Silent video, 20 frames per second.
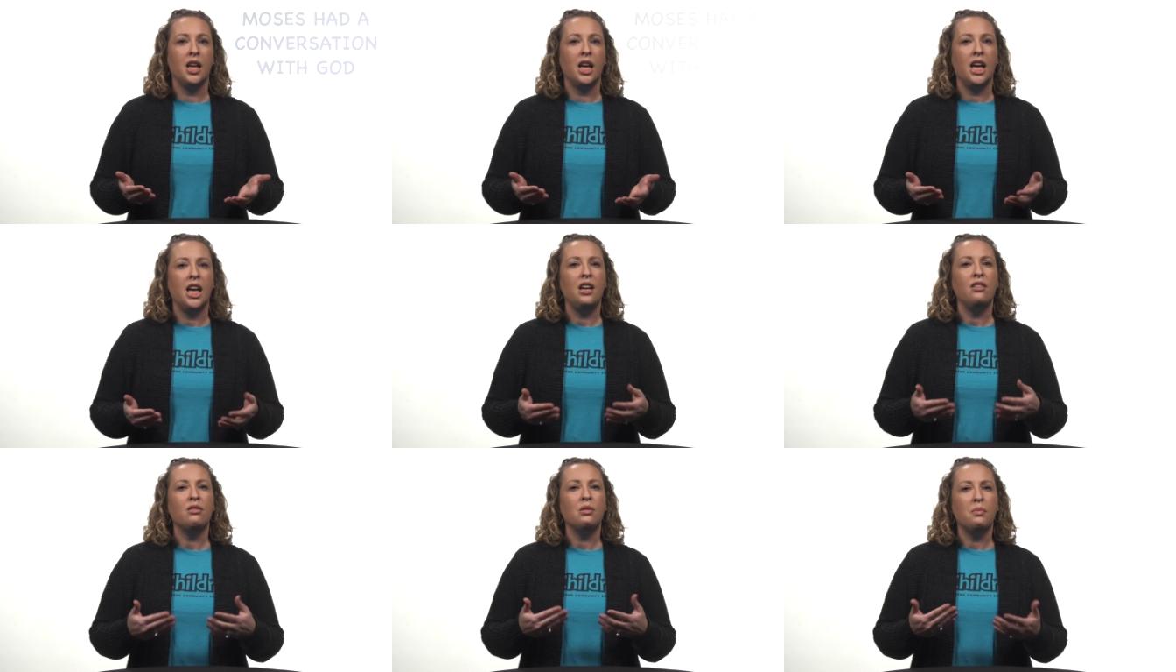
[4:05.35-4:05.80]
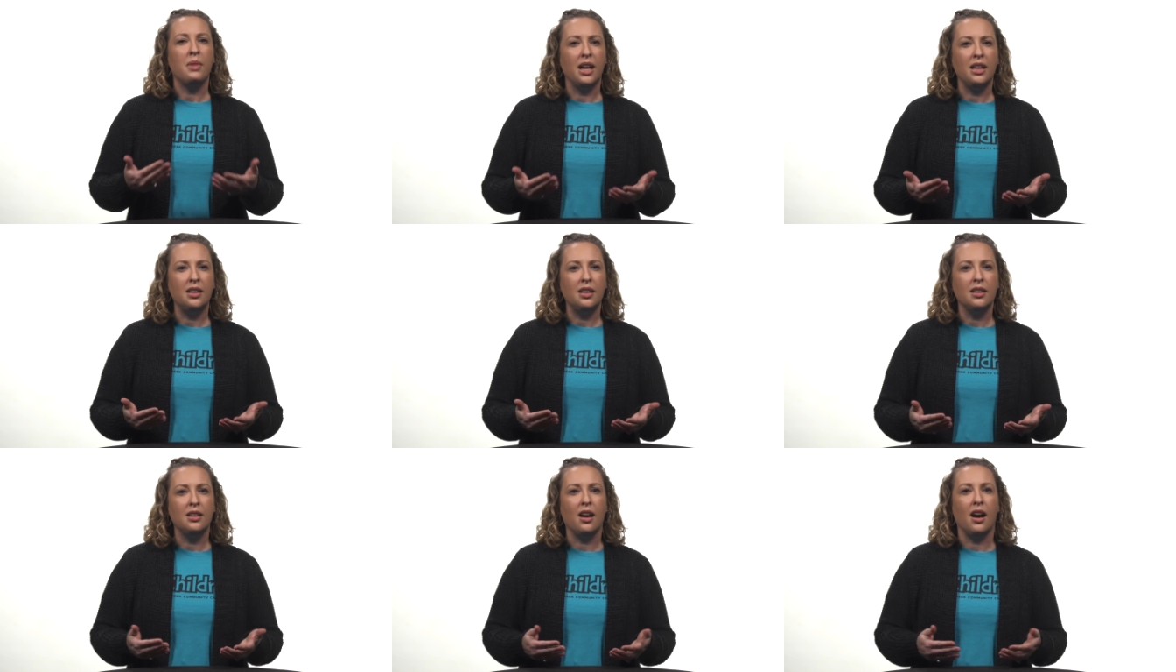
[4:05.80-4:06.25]
He
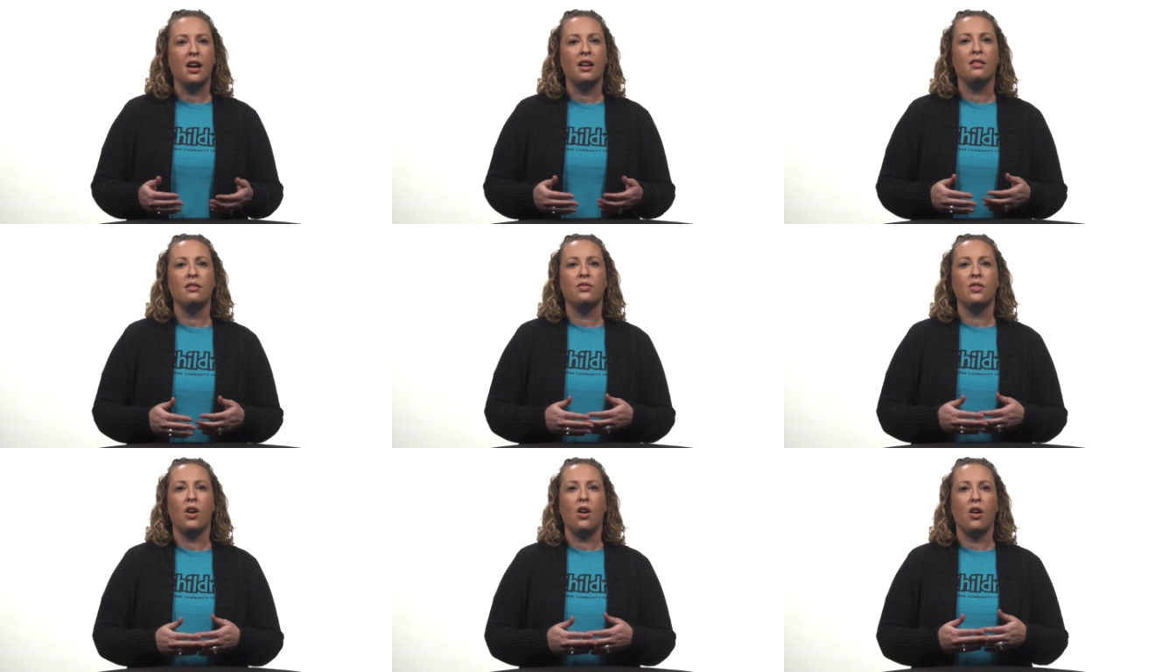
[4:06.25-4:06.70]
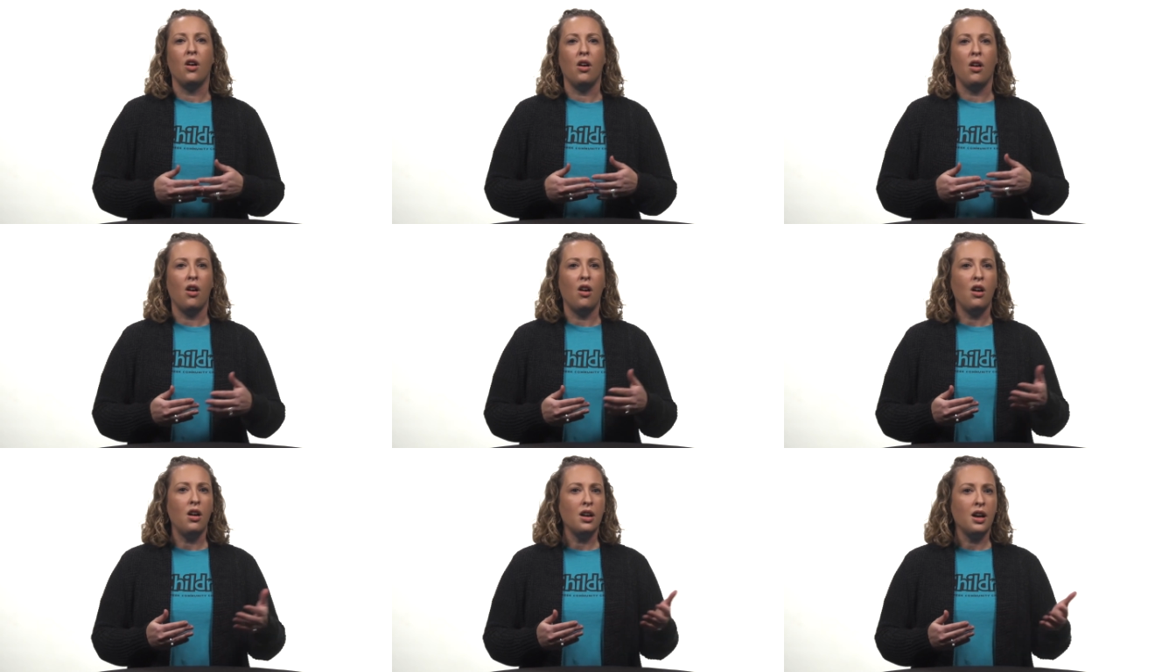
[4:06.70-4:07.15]
reminded God of
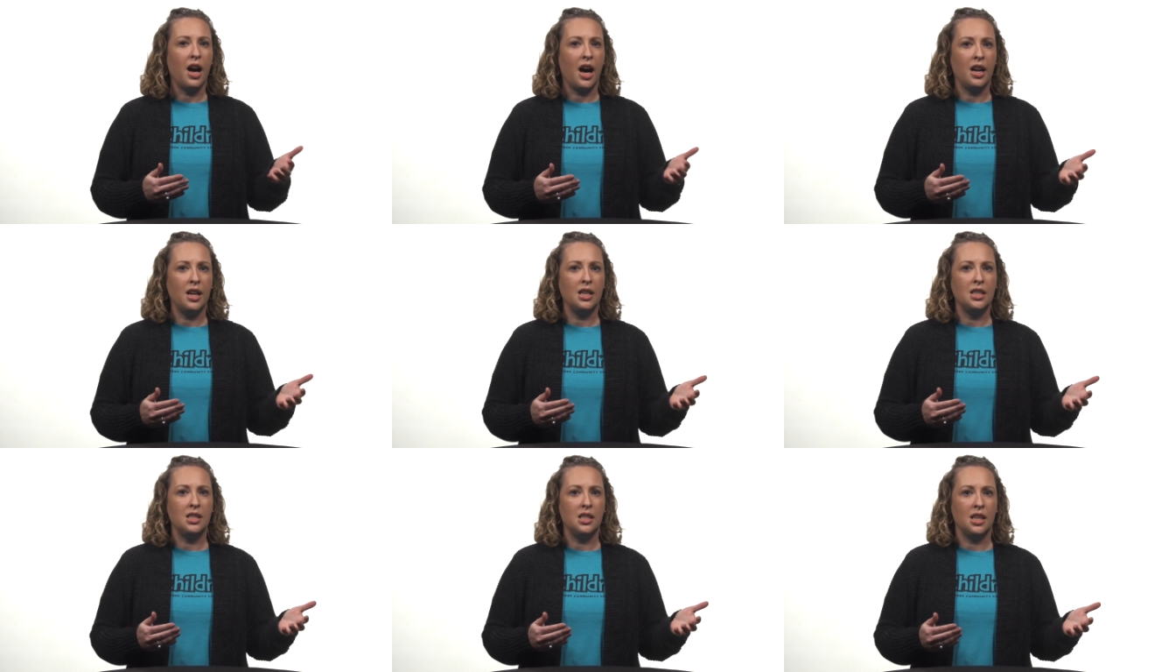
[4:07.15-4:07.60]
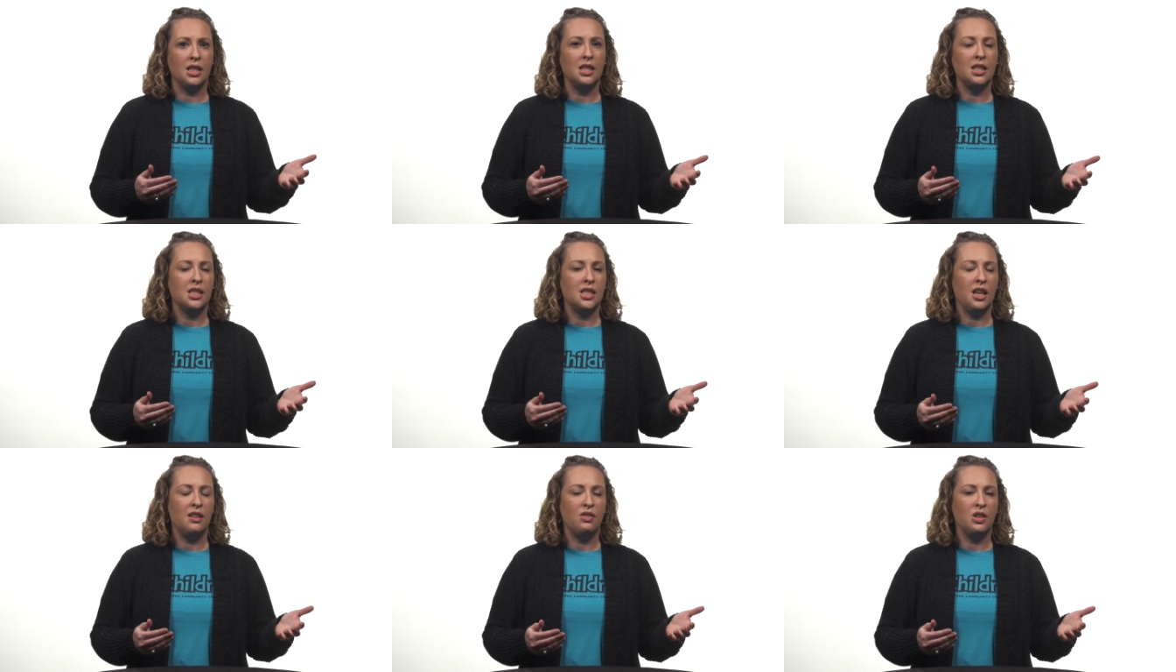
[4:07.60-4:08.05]
all God had done to
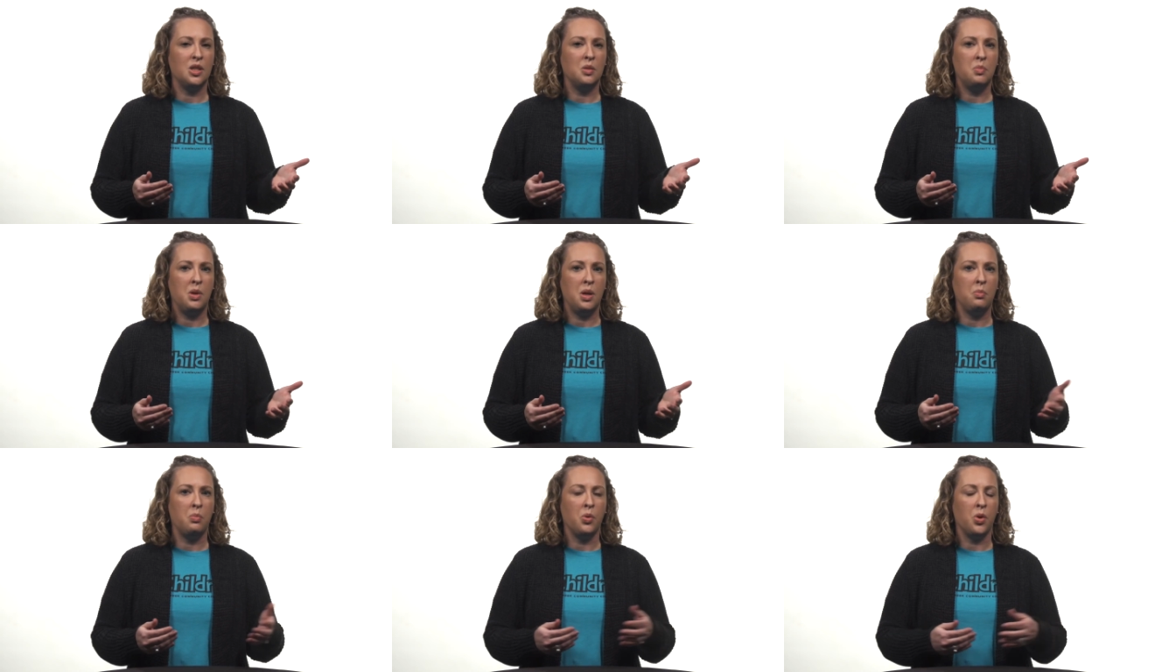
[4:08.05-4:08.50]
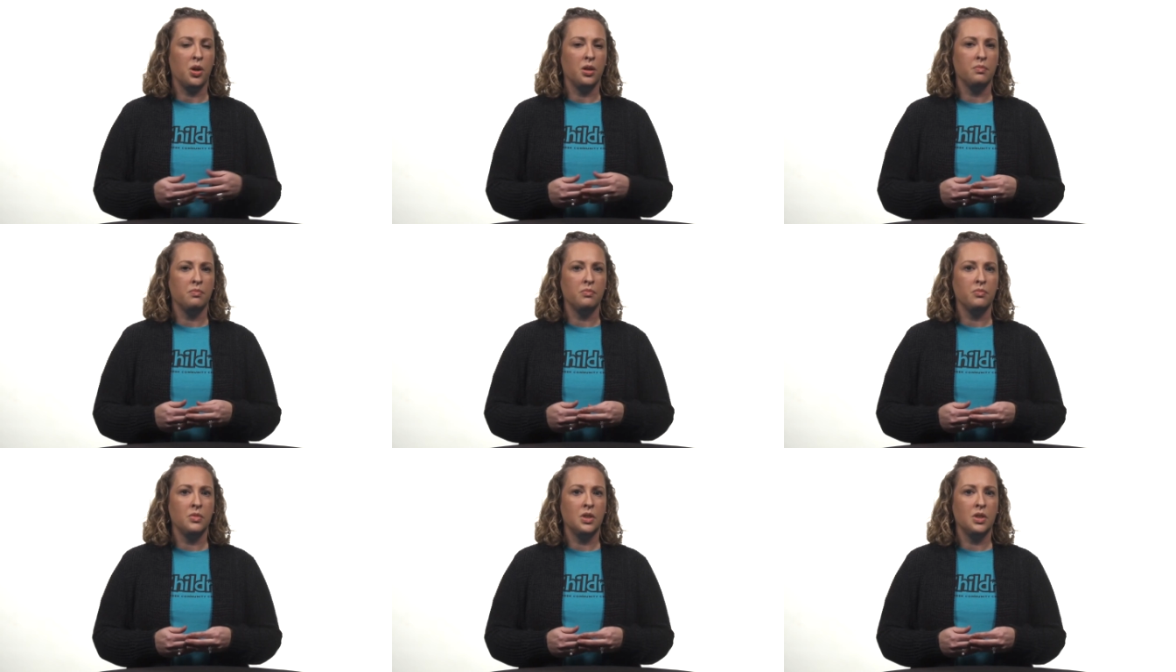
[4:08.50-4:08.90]
save his people.